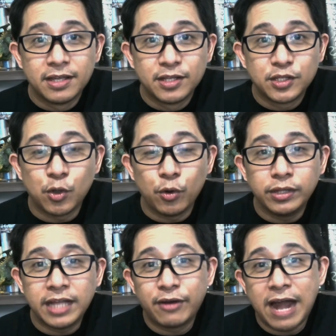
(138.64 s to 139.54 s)
So
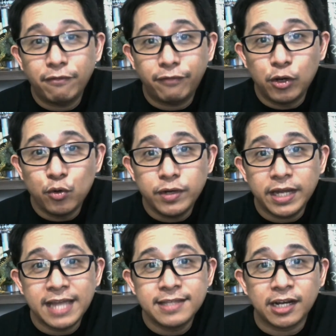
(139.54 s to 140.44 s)
the
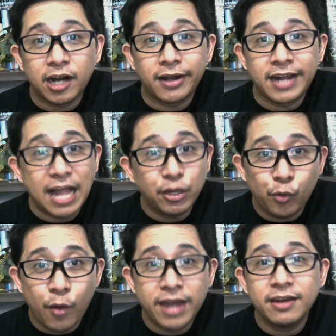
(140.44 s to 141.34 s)
Granfalloon is a
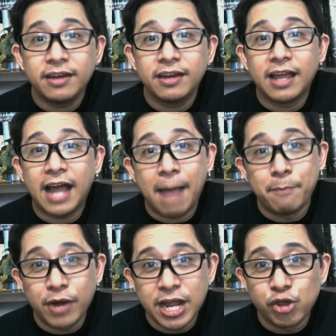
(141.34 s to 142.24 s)
gargantuan
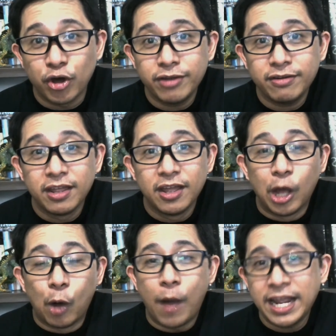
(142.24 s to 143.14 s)
aberration.
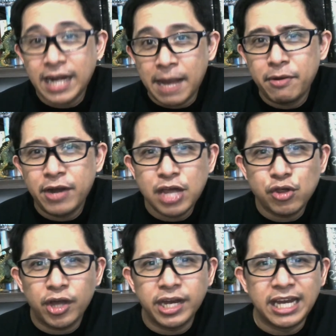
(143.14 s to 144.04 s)
Why an
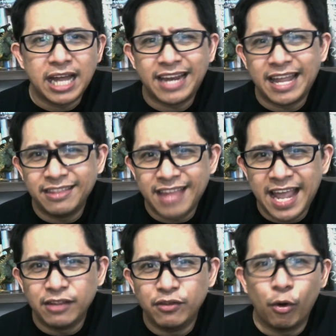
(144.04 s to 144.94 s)
aberration and not an
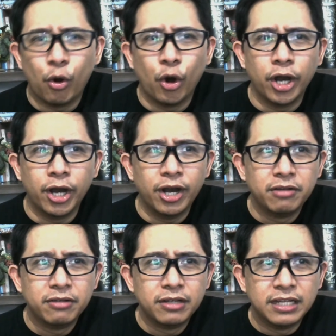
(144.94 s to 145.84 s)
undead or
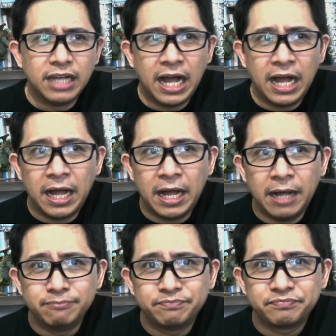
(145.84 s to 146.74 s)

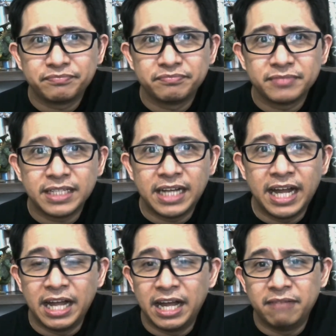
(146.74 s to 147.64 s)
uh,
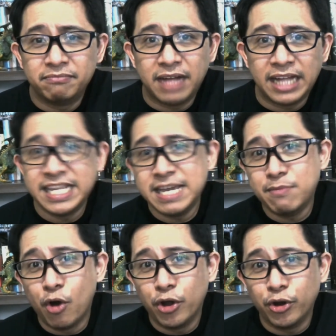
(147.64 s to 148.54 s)
a
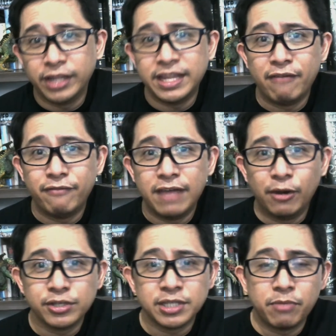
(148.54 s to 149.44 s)
demon or a
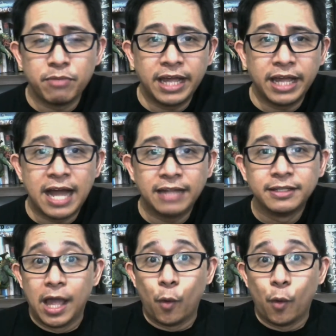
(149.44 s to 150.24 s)
devil or something like that?